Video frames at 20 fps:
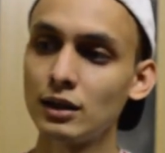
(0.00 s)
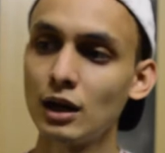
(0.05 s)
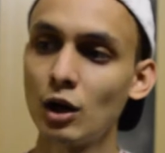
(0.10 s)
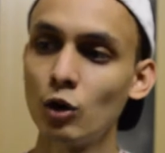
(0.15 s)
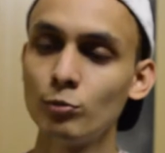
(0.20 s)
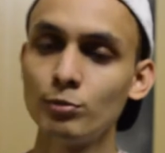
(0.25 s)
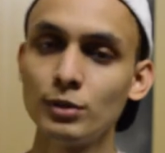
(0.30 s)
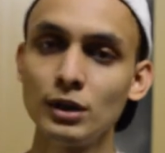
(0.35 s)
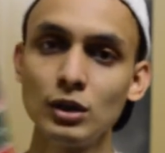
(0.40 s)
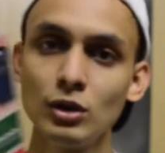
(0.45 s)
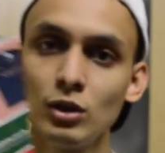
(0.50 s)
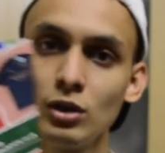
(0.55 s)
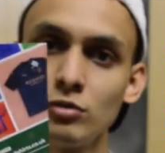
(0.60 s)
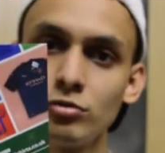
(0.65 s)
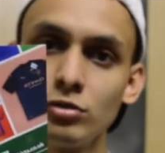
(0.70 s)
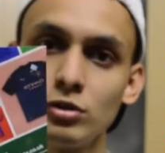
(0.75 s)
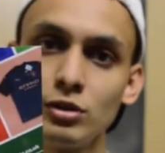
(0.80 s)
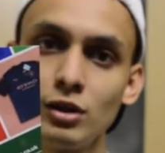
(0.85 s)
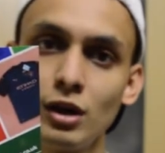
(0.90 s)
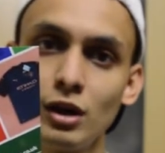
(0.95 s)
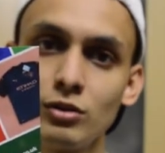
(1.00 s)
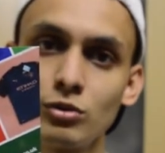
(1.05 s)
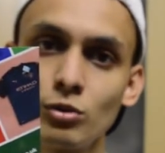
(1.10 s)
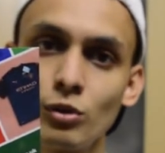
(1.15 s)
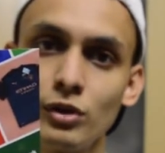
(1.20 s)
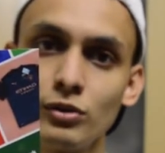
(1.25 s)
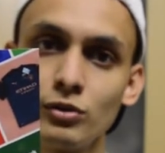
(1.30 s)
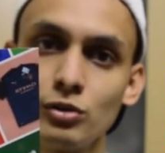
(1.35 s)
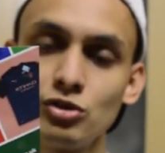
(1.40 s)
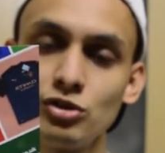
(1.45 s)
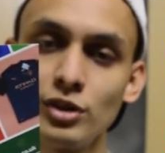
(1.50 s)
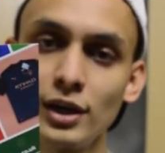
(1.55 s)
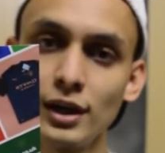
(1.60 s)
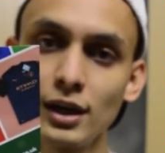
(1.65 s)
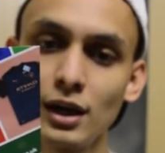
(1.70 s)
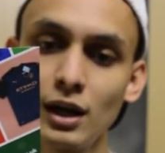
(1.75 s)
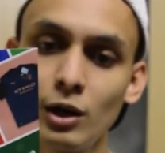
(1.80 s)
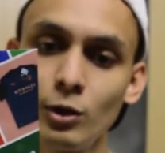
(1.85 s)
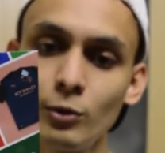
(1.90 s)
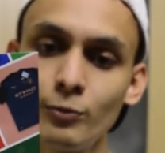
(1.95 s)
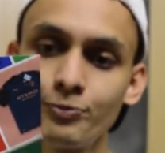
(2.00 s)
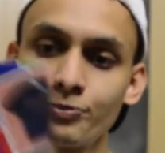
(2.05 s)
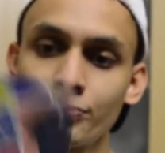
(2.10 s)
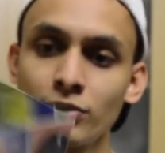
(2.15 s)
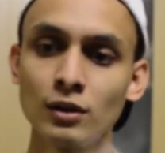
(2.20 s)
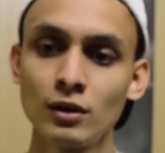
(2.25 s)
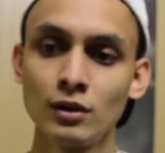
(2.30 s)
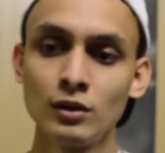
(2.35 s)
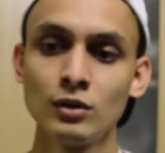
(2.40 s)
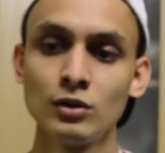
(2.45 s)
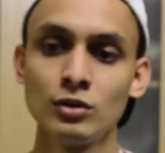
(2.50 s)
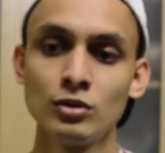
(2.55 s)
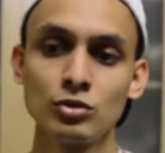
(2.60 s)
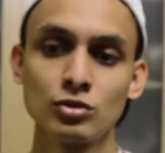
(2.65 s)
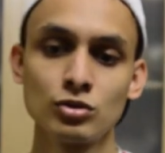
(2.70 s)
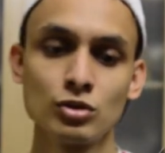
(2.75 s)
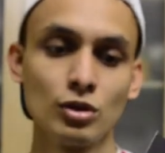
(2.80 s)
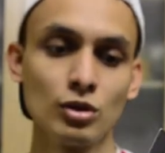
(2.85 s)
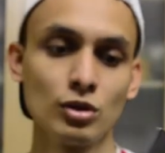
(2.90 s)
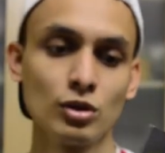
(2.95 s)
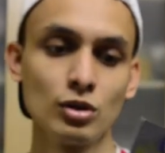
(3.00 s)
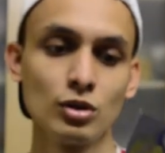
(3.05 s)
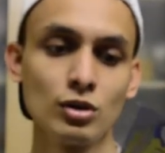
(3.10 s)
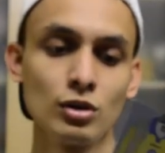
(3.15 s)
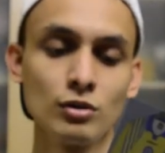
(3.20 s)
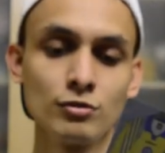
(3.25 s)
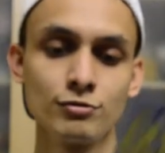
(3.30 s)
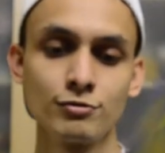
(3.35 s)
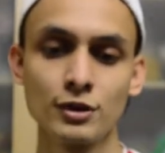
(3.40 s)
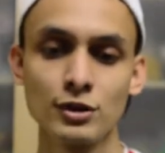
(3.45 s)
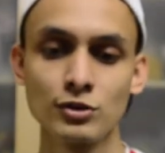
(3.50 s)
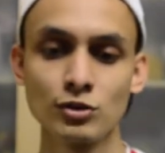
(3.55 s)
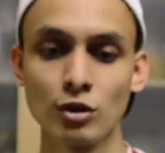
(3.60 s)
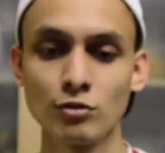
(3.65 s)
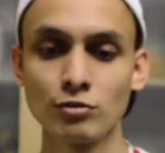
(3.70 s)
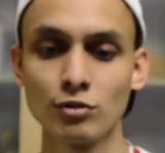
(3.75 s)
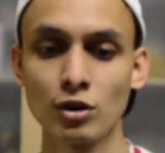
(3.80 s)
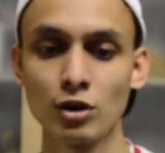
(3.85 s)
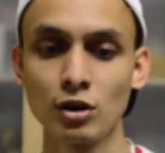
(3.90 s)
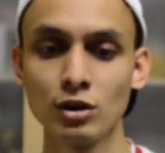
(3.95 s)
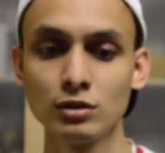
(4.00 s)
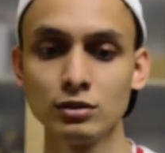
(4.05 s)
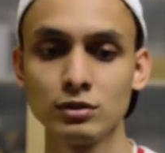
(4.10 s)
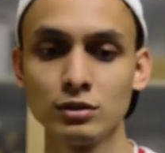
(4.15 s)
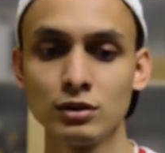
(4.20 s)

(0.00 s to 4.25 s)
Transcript: down below if you guys want to check out. So first of all,